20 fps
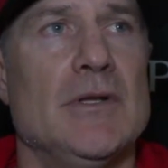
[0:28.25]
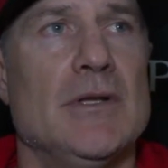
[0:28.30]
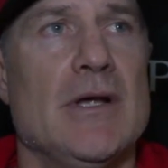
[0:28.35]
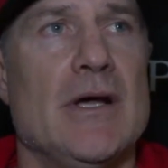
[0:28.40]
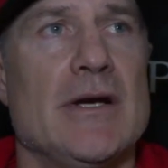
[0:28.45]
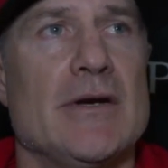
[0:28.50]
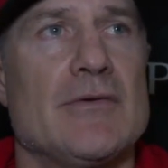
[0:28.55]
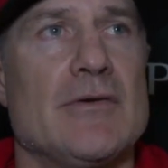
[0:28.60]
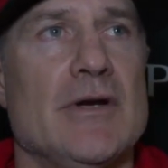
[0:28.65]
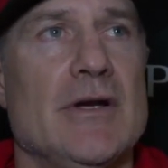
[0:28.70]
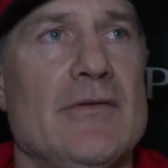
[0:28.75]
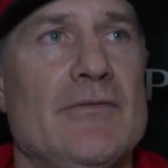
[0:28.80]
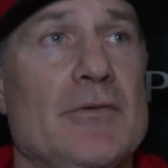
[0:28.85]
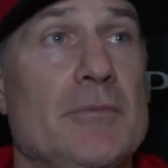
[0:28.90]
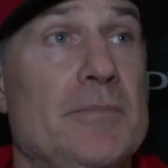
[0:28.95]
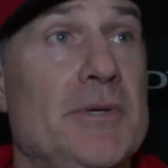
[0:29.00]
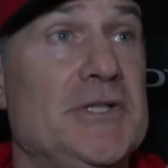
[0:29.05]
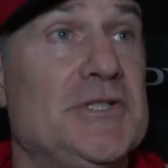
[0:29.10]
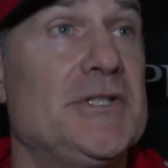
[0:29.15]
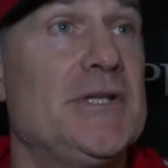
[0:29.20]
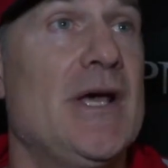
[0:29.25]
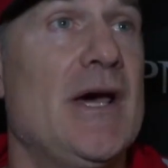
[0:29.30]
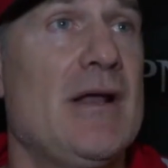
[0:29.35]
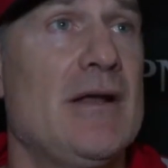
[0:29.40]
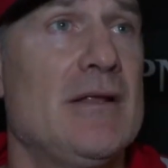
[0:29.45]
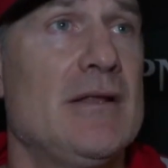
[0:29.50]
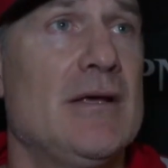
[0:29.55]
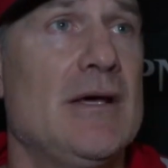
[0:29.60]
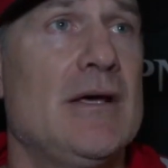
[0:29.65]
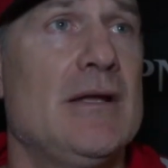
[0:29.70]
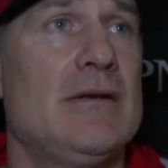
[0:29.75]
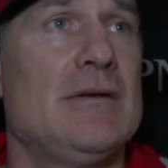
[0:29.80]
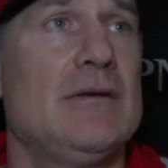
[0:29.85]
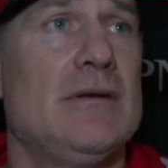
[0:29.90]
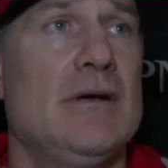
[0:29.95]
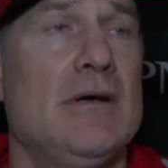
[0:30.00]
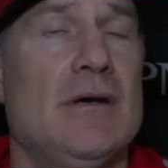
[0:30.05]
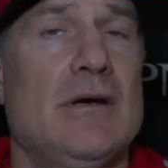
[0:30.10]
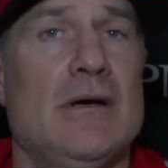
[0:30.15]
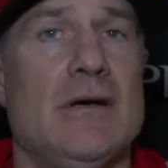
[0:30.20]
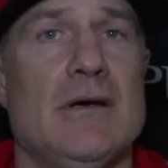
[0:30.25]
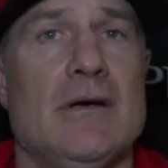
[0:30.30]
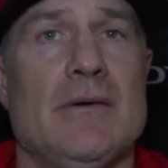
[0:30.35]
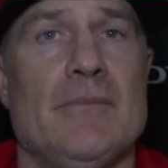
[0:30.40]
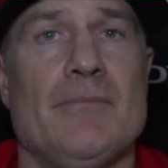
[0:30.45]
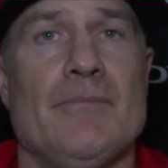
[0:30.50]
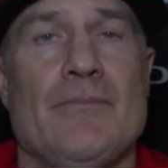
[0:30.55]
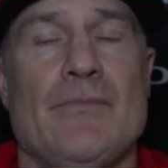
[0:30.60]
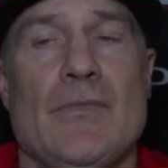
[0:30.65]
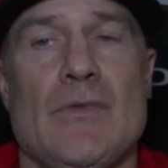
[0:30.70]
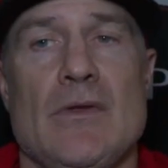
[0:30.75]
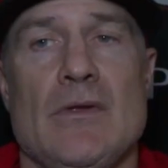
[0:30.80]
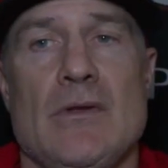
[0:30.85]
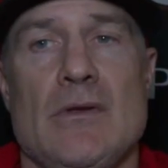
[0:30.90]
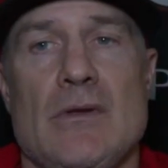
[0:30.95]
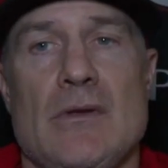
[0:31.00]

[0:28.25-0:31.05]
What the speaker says: a lot of credit for pitching out of that.